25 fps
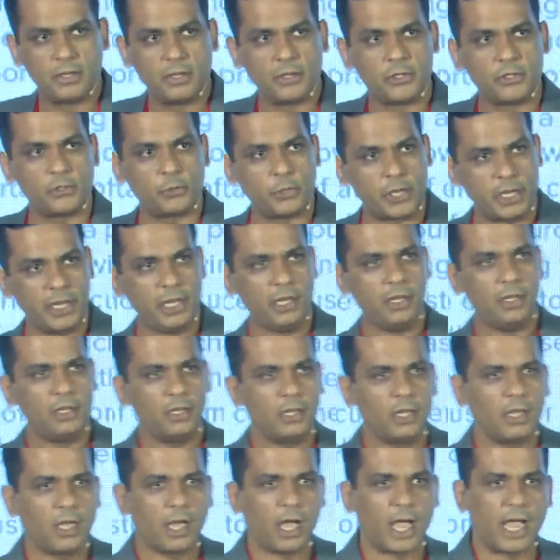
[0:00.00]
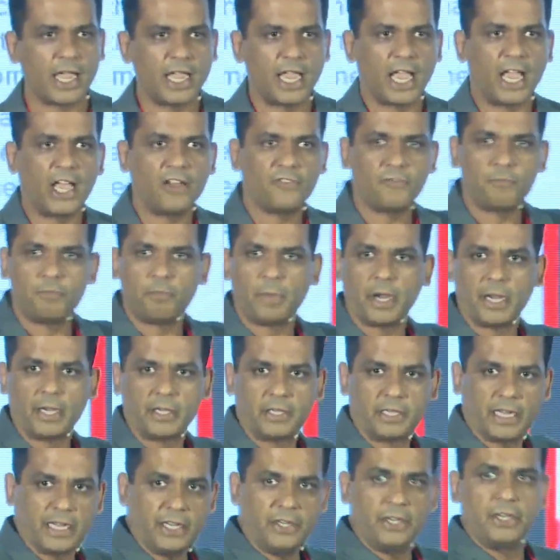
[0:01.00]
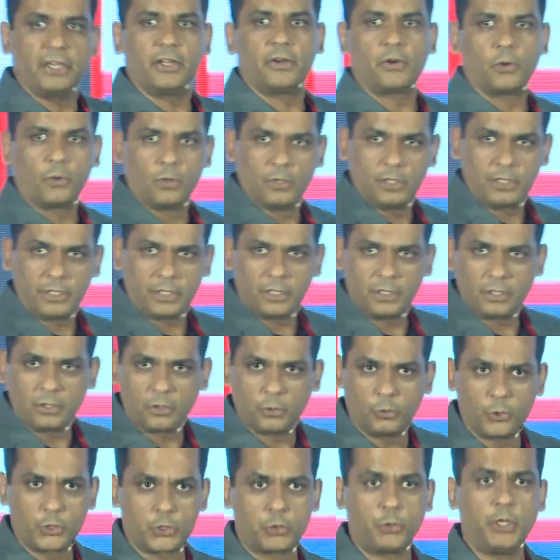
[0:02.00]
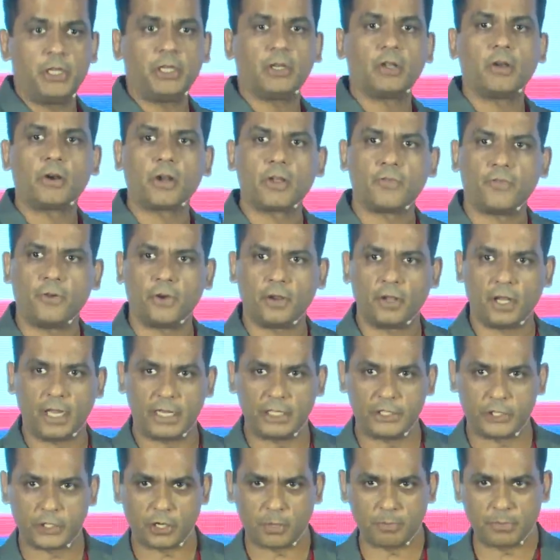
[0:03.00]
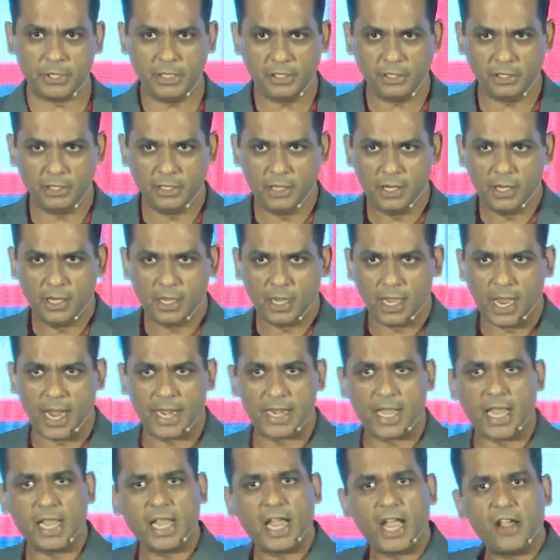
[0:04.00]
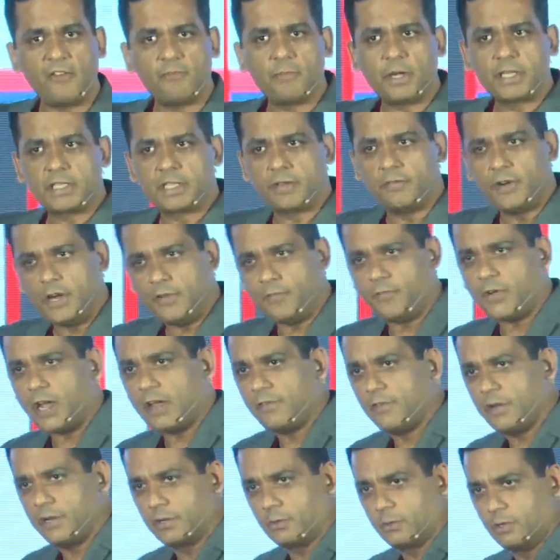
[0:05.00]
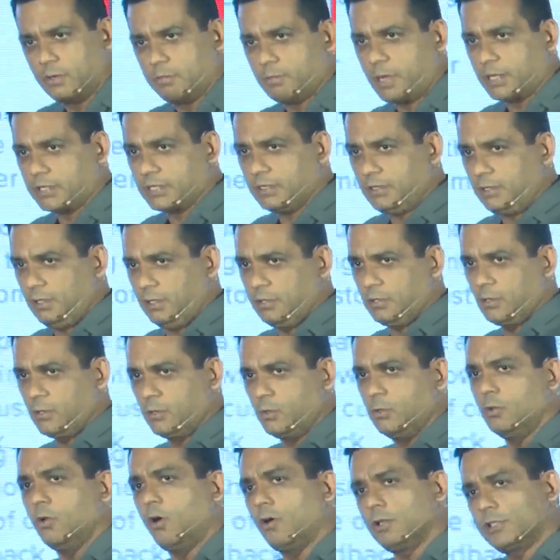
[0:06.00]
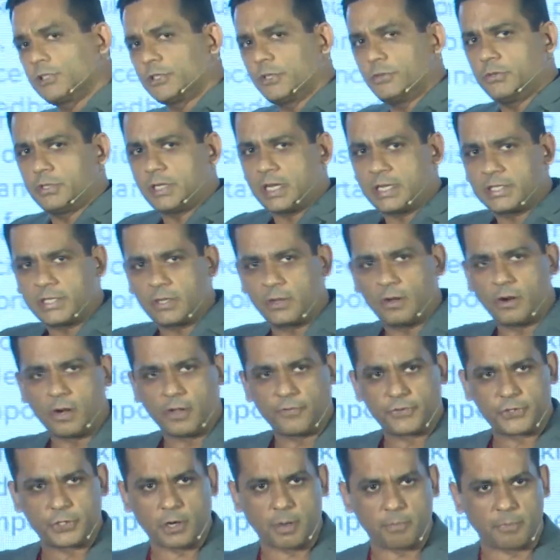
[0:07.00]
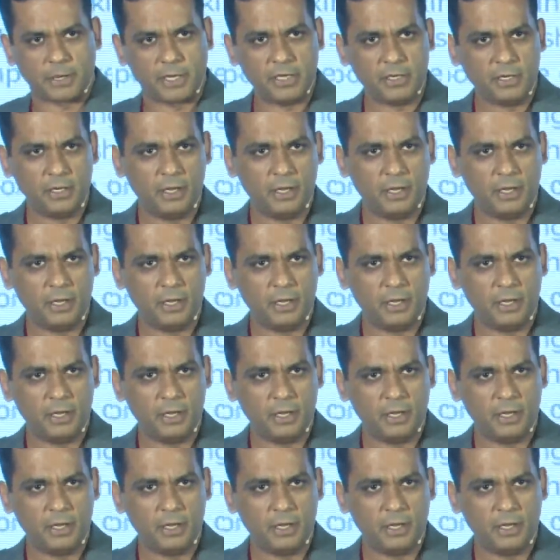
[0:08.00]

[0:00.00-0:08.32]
Today, I have my 10-year-old who's doing a lot of online shopping, and I have my 75-year-old mother who also does a lot of shopping.